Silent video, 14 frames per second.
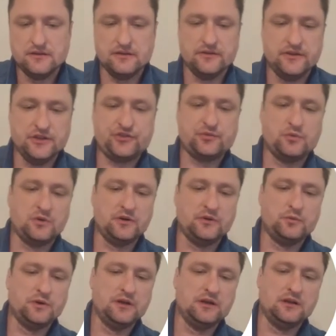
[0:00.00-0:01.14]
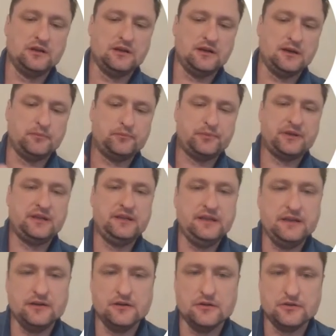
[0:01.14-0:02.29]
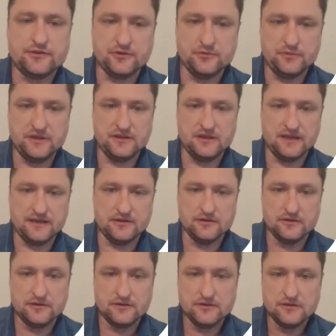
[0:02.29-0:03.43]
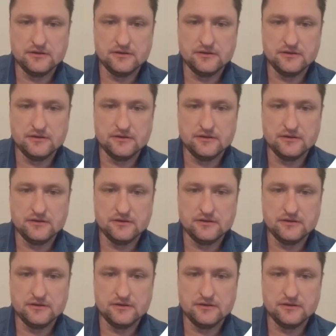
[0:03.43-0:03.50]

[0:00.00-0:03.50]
Now this one will appear to be layered,